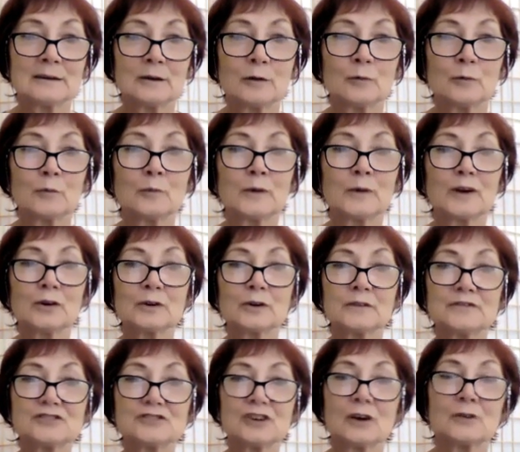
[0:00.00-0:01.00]
we could
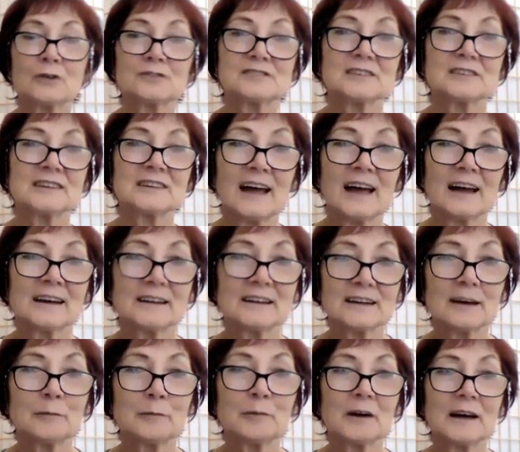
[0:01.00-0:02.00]
have chosen
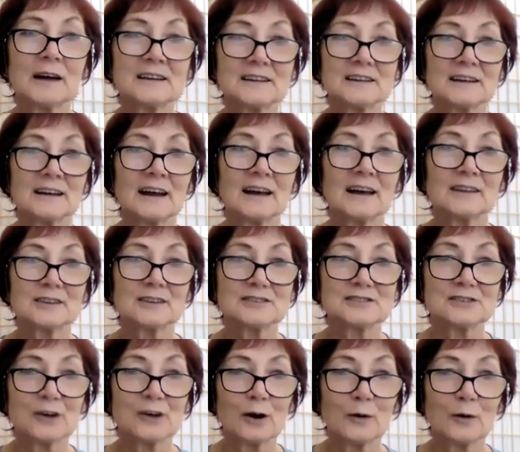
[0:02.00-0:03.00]
Canada, but I didn't like the
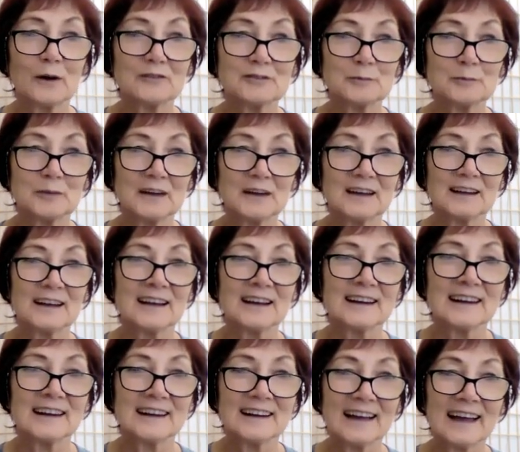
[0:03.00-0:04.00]
snow after being
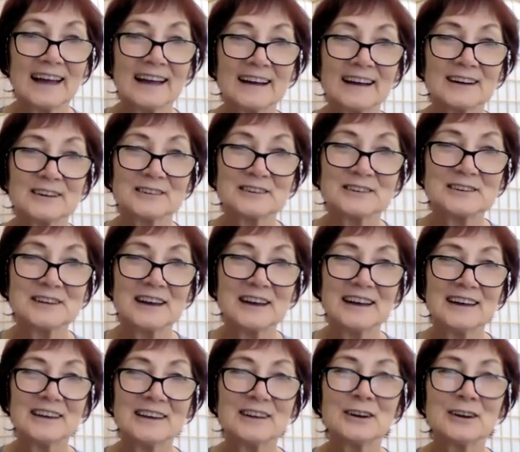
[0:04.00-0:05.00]
in England,
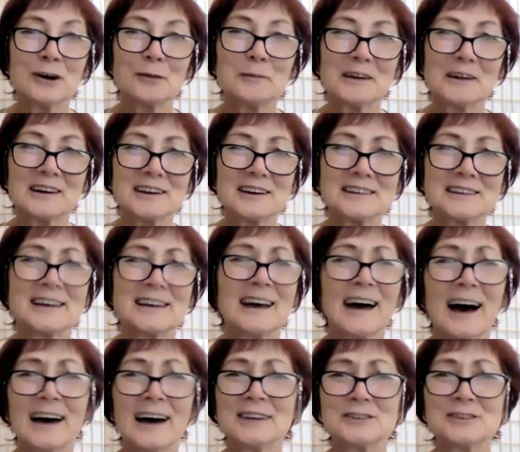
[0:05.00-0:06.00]
you know, because
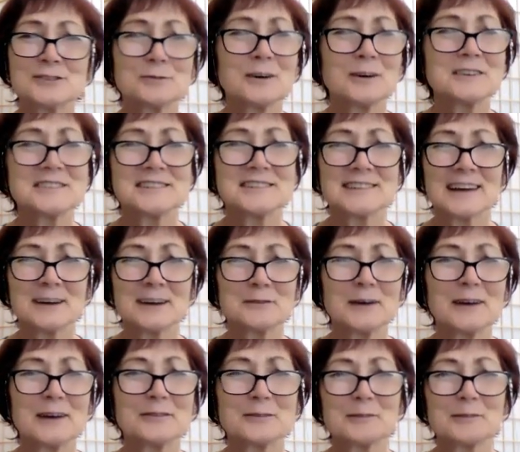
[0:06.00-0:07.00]
I just wanted to get
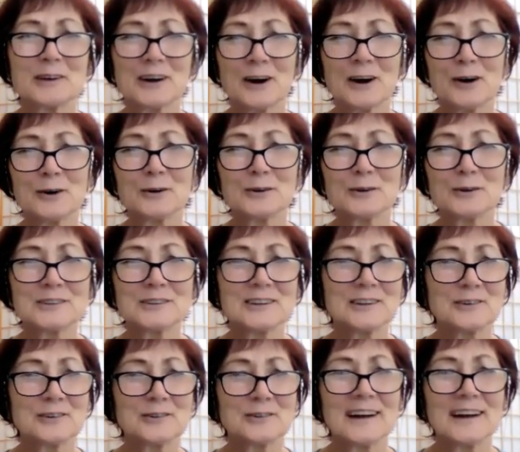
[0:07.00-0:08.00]
away from the cold and
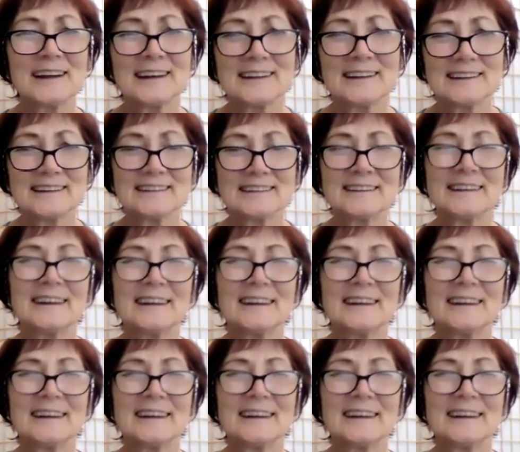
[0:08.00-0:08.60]
the rain.